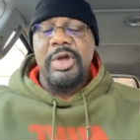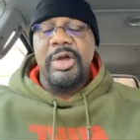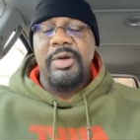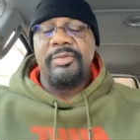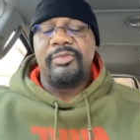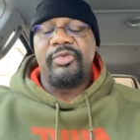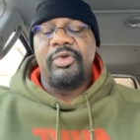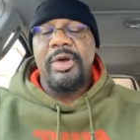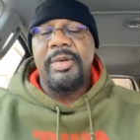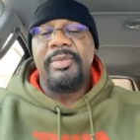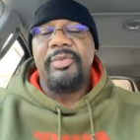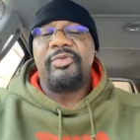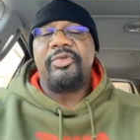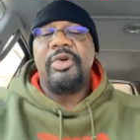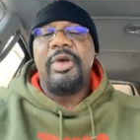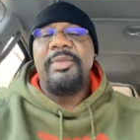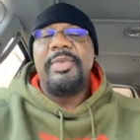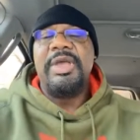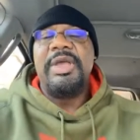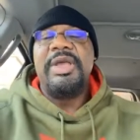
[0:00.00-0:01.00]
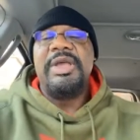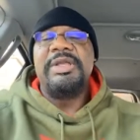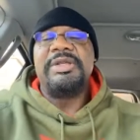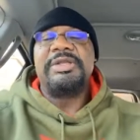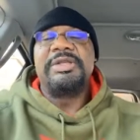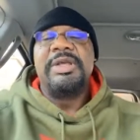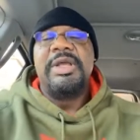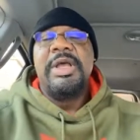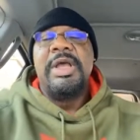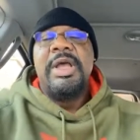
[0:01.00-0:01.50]
from from from
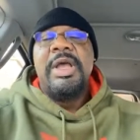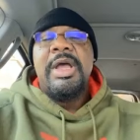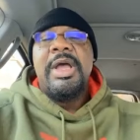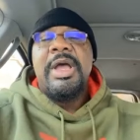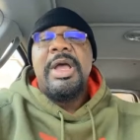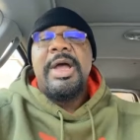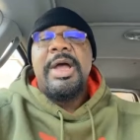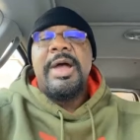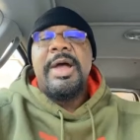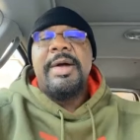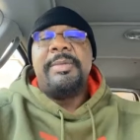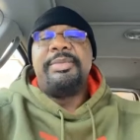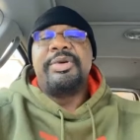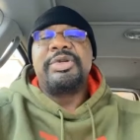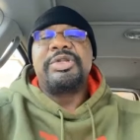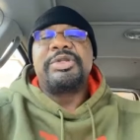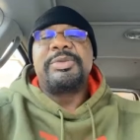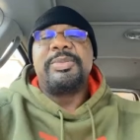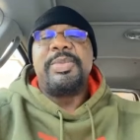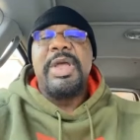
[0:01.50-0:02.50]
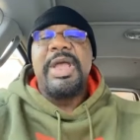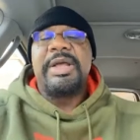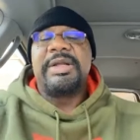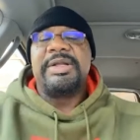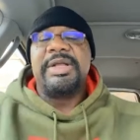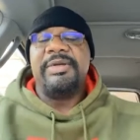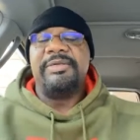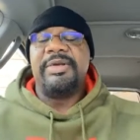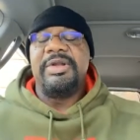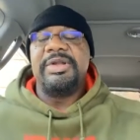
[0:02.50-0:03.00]
his um,
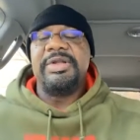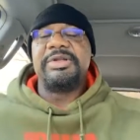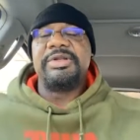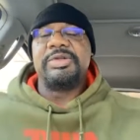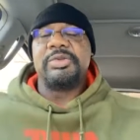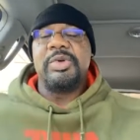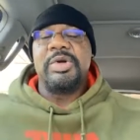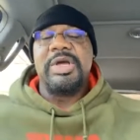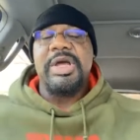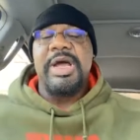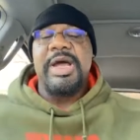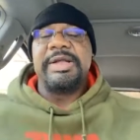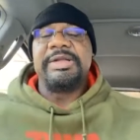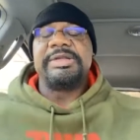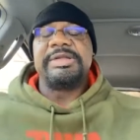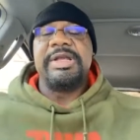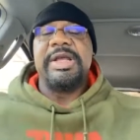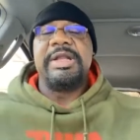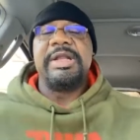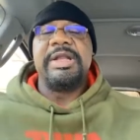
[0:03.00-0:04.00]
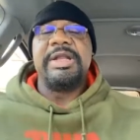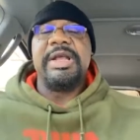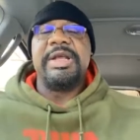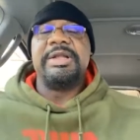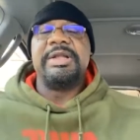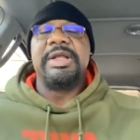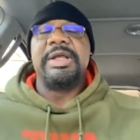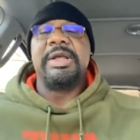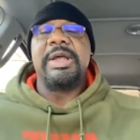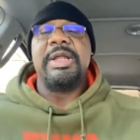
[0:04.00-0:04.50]
perspective, and this is what God's saying, and
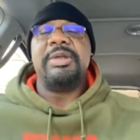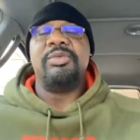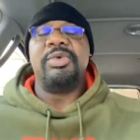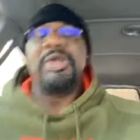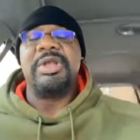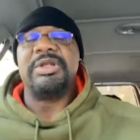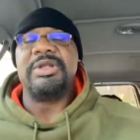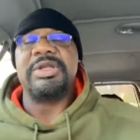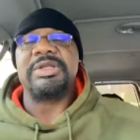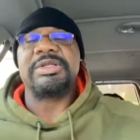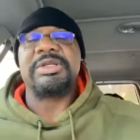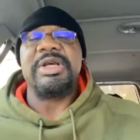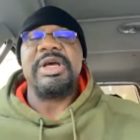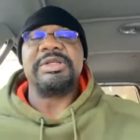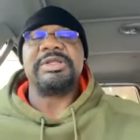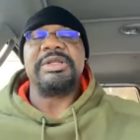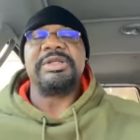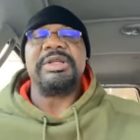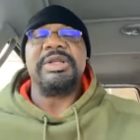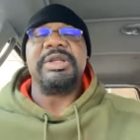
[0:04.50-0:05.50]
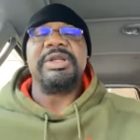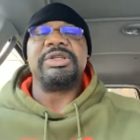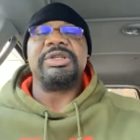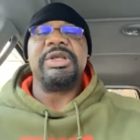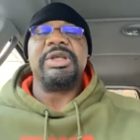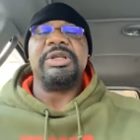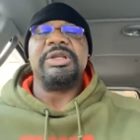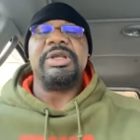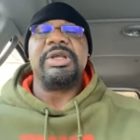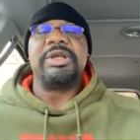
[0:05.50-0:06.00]
then they, and we can discuss it, and it,
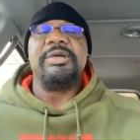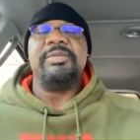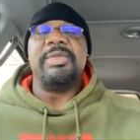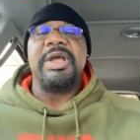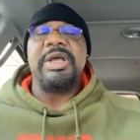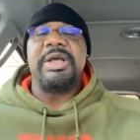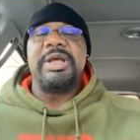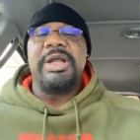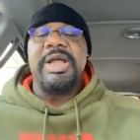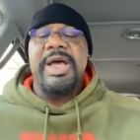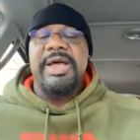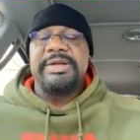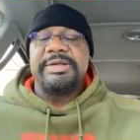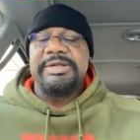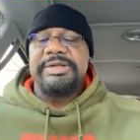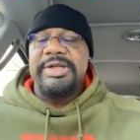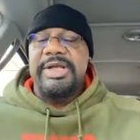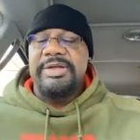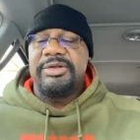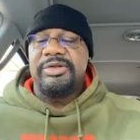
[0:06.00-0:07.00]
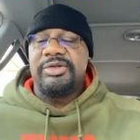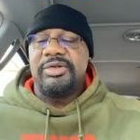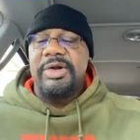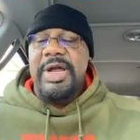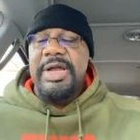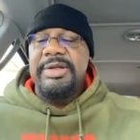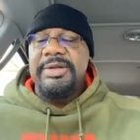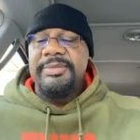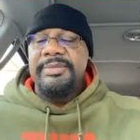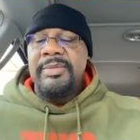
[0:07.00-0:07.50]
and it can make a lot of sense,
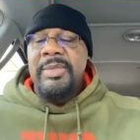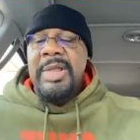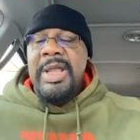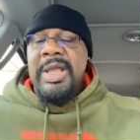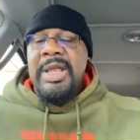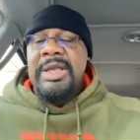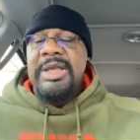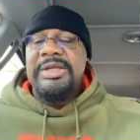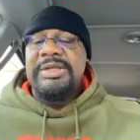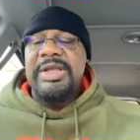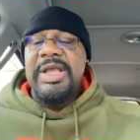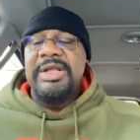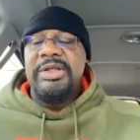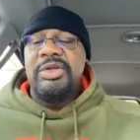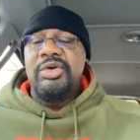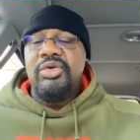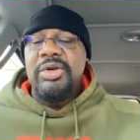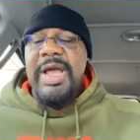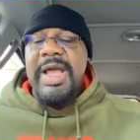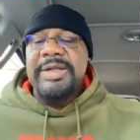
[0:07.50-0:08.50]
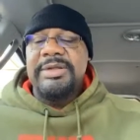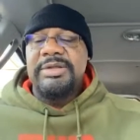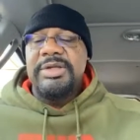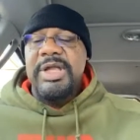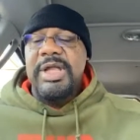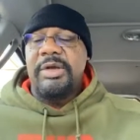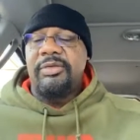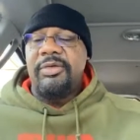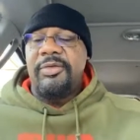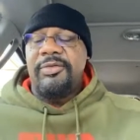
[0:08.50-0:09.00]
right? He's saying, "Do not
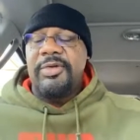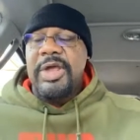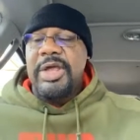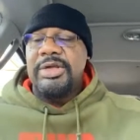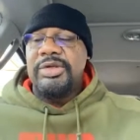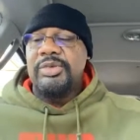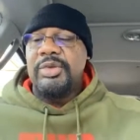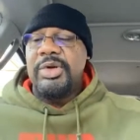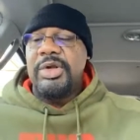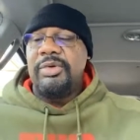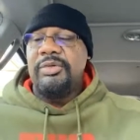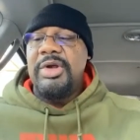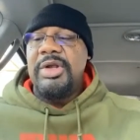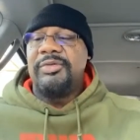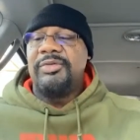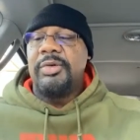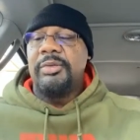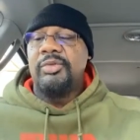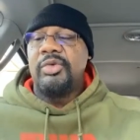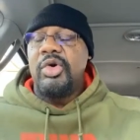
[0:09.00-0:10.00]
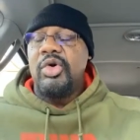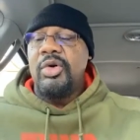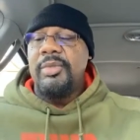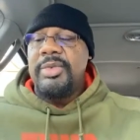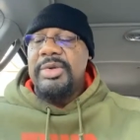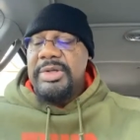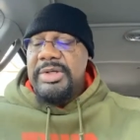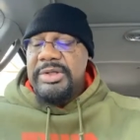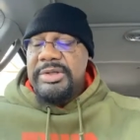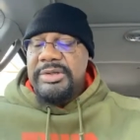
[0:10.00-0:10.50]
take revenge." We can read from
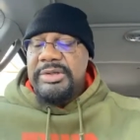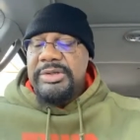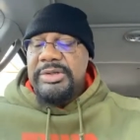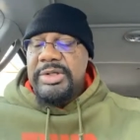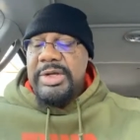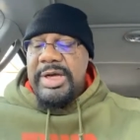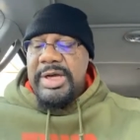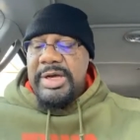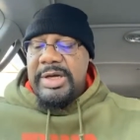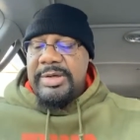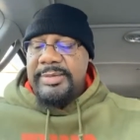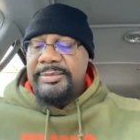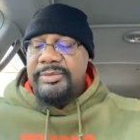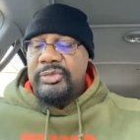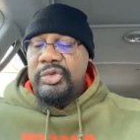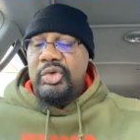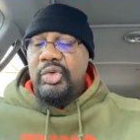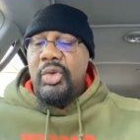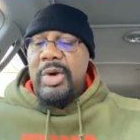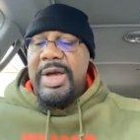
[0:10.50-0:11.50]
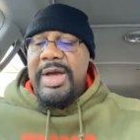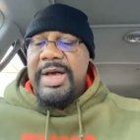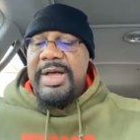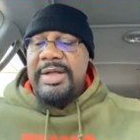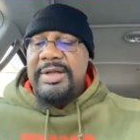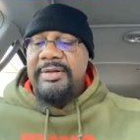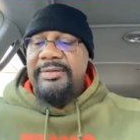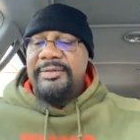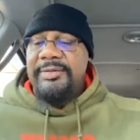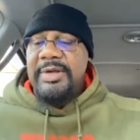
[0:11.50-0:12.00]
Romans um,
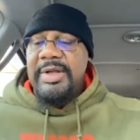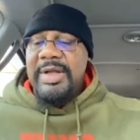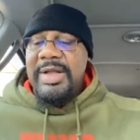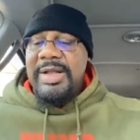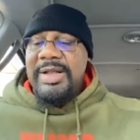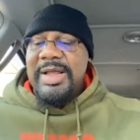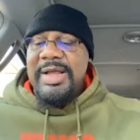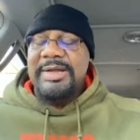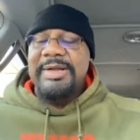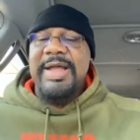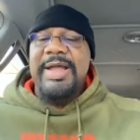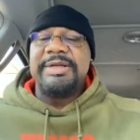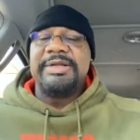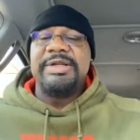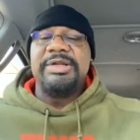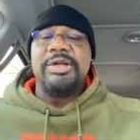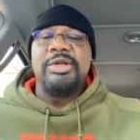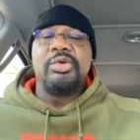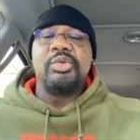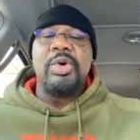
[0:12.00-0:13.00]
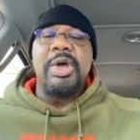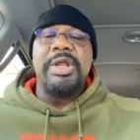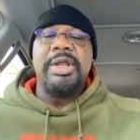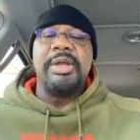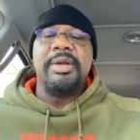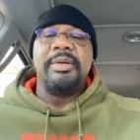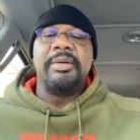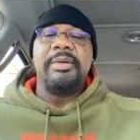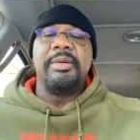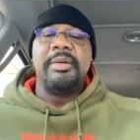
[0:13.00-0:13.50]
12, like 19 and
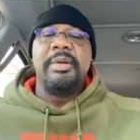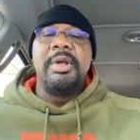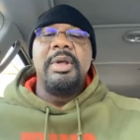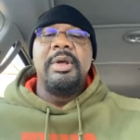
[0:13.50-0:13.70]
20.